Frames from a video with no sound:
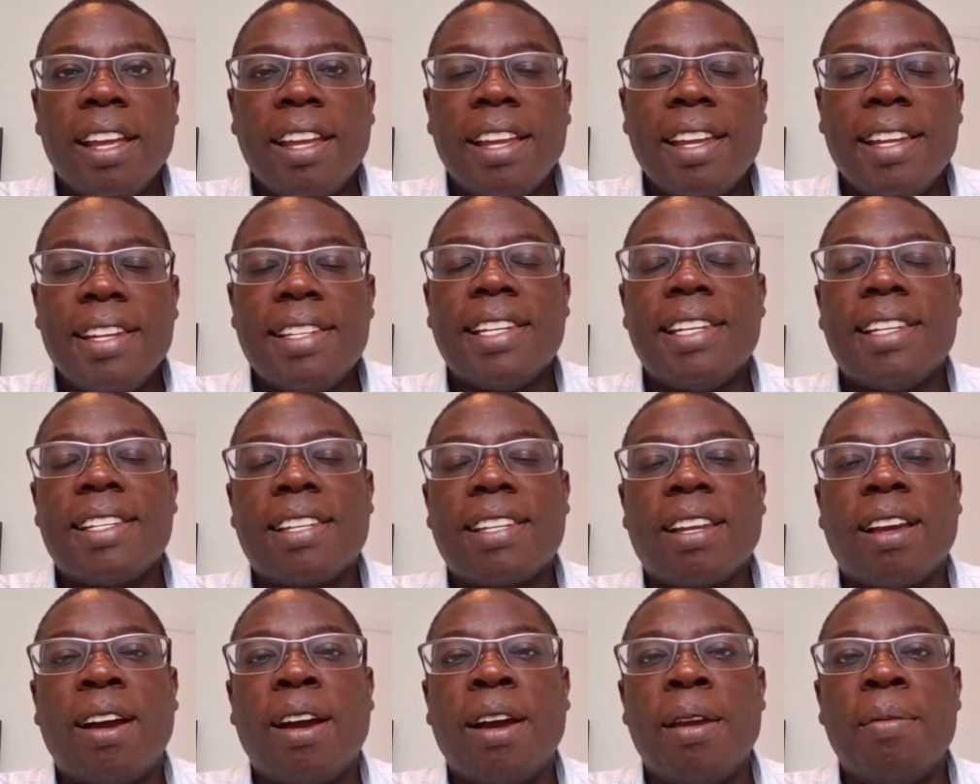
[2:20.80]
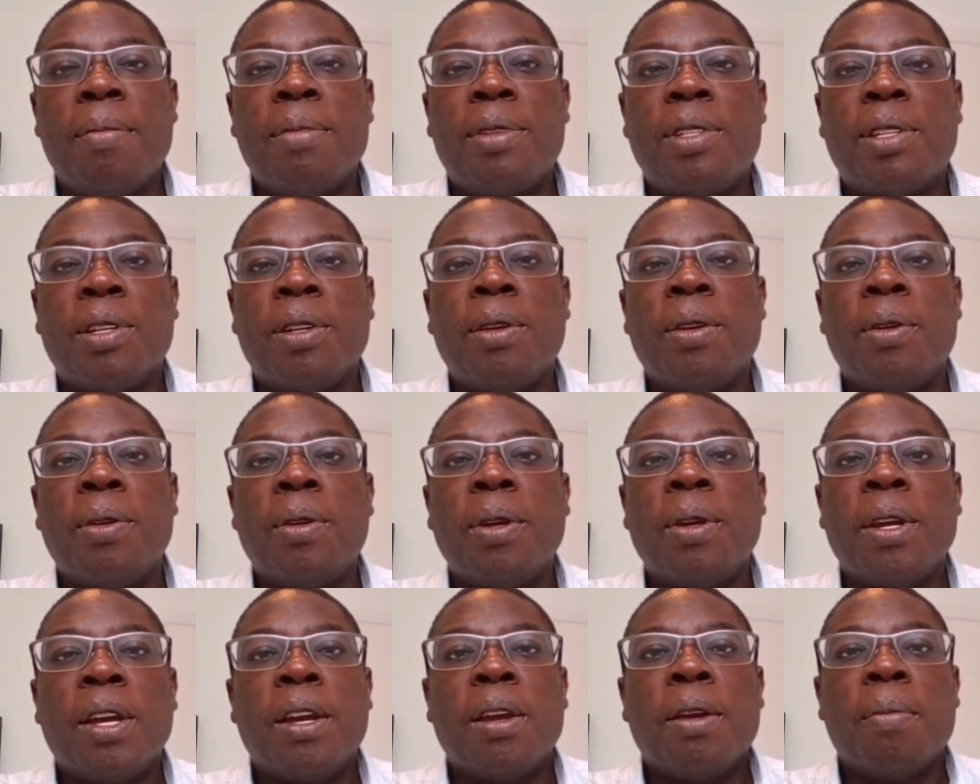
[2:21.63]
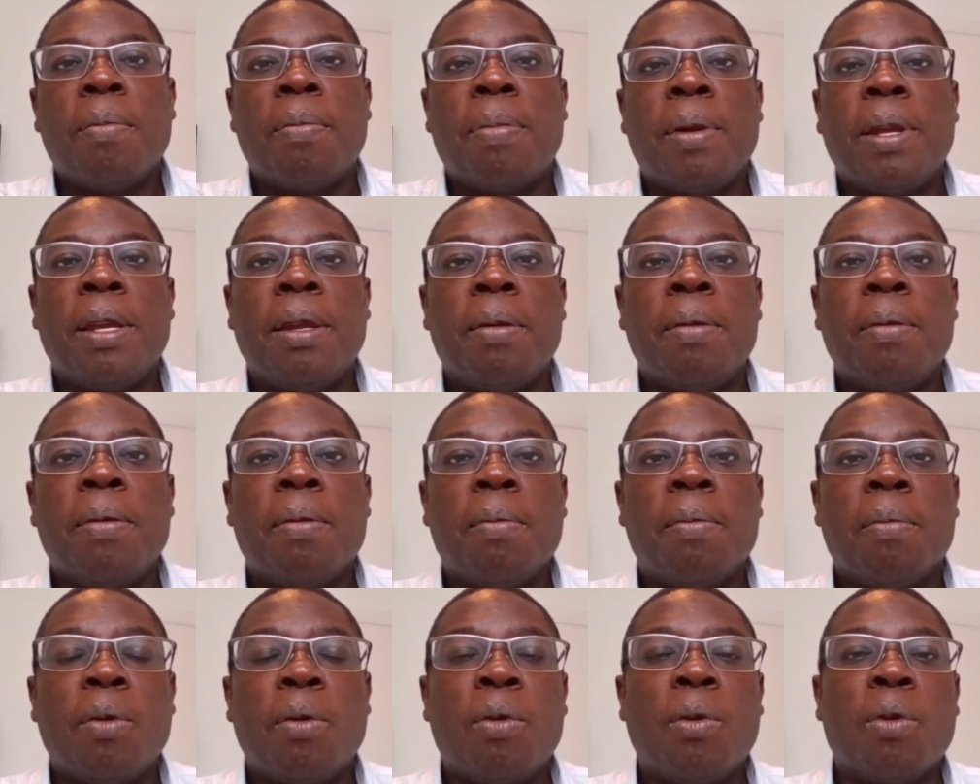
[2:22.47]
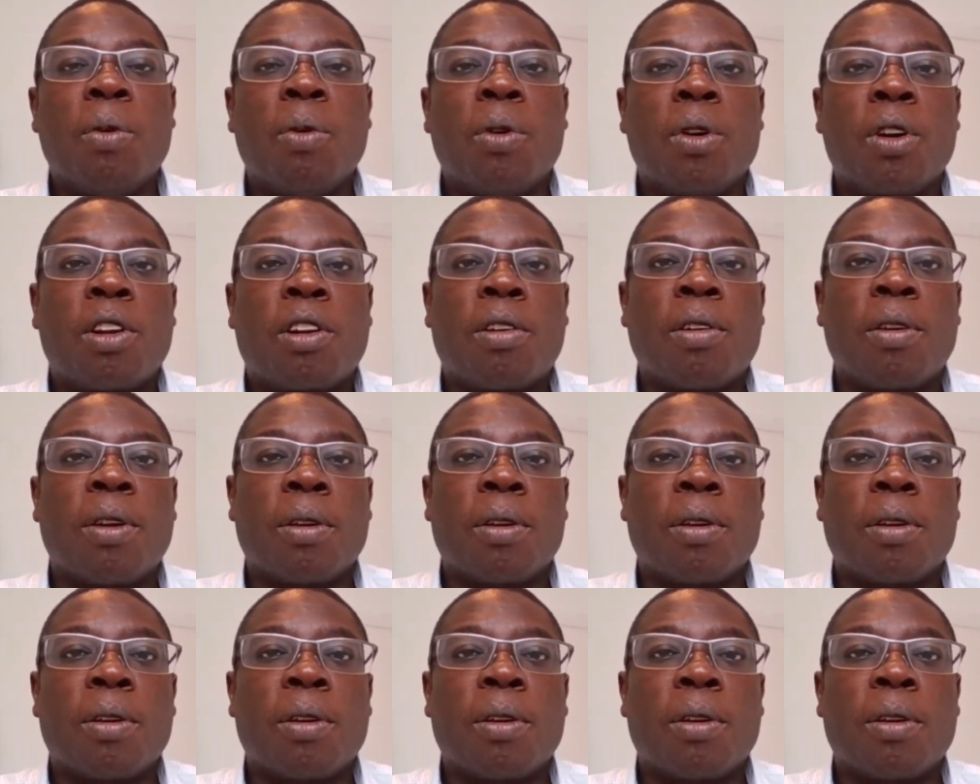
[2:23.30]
Is it time to be more,